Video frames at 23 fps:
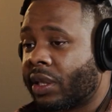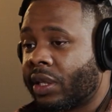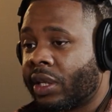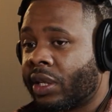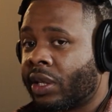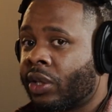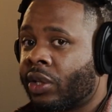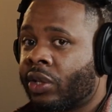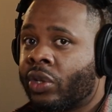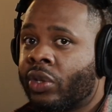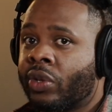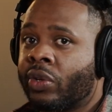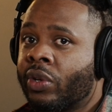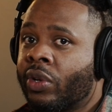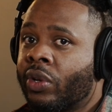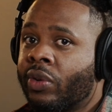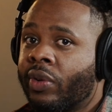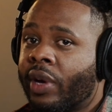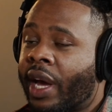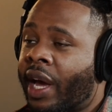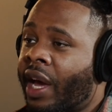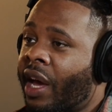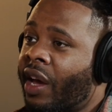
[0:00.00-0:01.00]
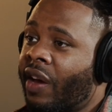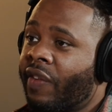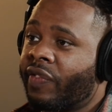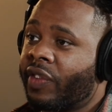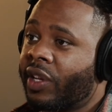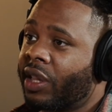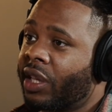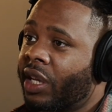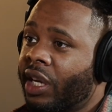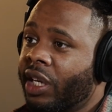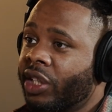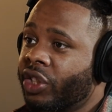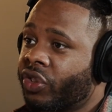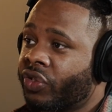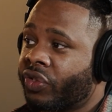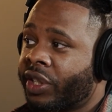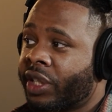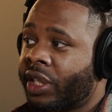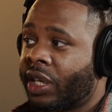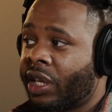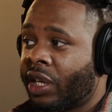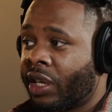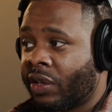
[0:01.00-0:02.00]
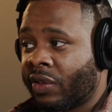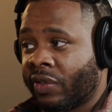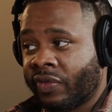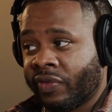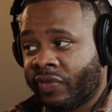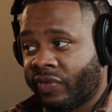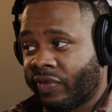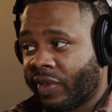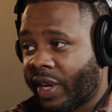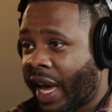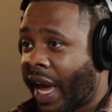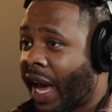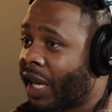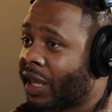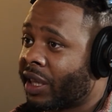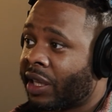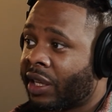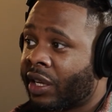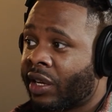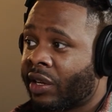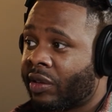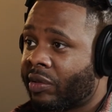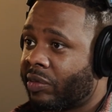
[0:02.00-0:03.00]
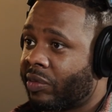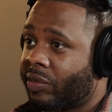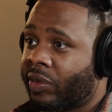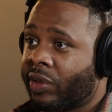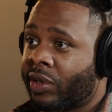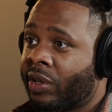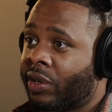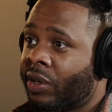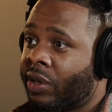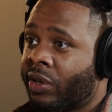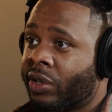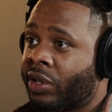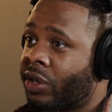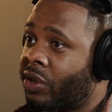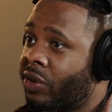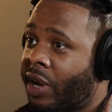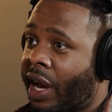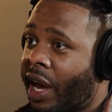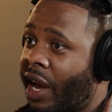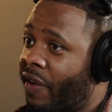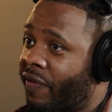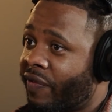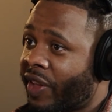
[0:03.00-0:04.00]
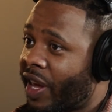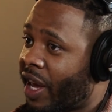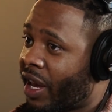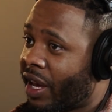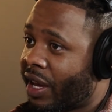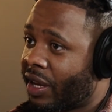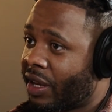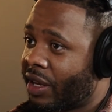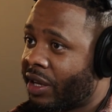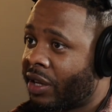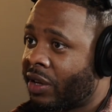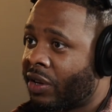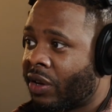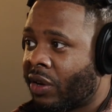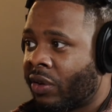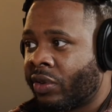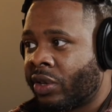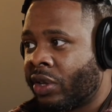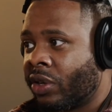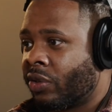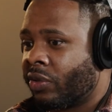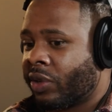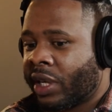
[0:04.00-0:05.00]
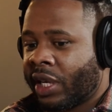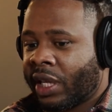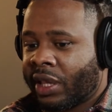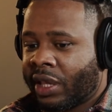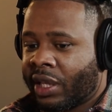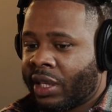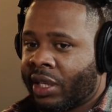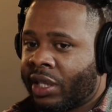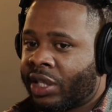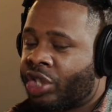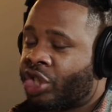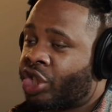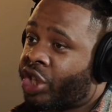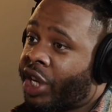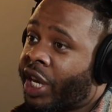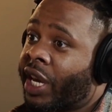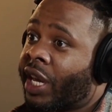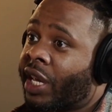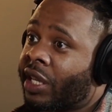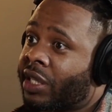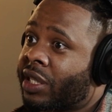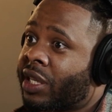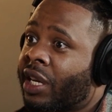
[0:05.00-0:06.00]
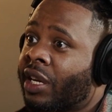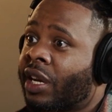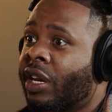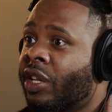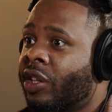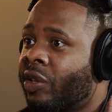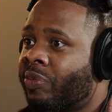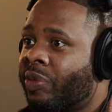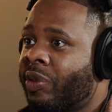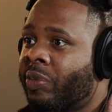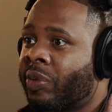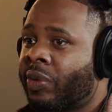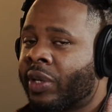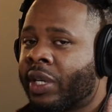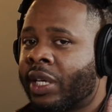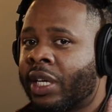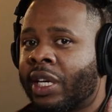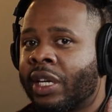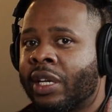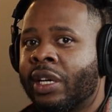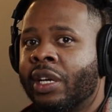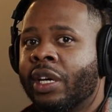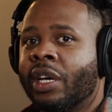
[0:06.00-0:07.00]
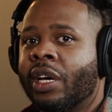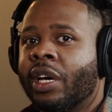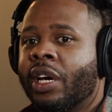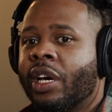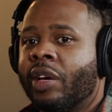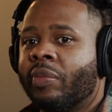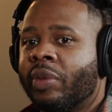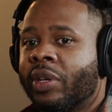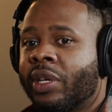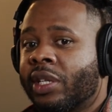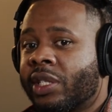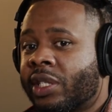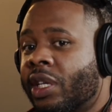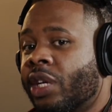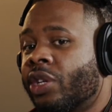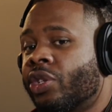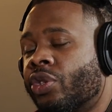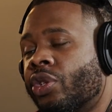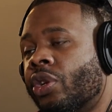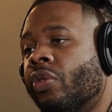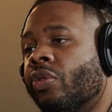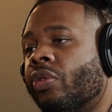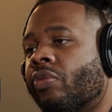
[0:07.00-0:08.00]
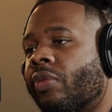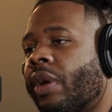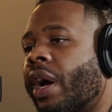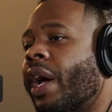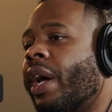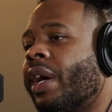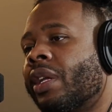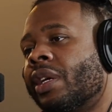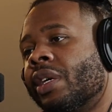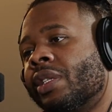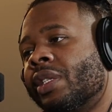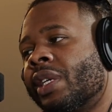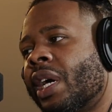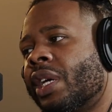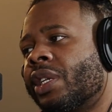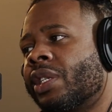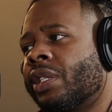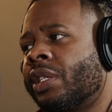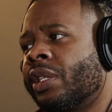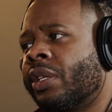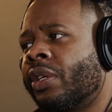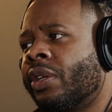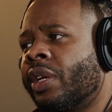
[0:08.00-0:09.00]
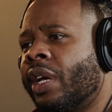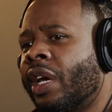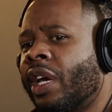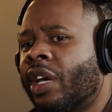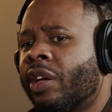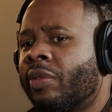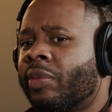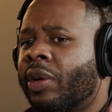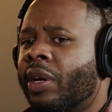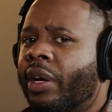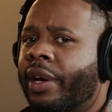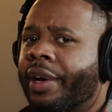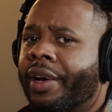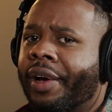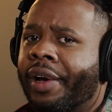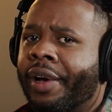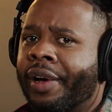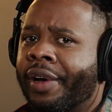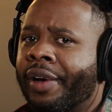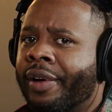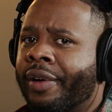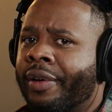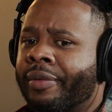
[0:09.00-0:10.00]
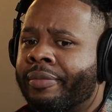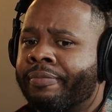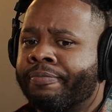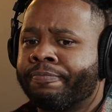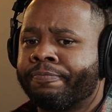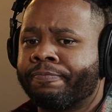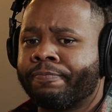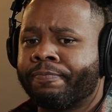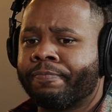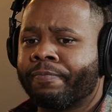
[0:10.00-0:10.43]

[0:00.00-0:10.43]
you don't have the luxury of acting up. You know, you don't have that. You know, you don't get the chance that other people get because there's notoriety attached to your name. Um,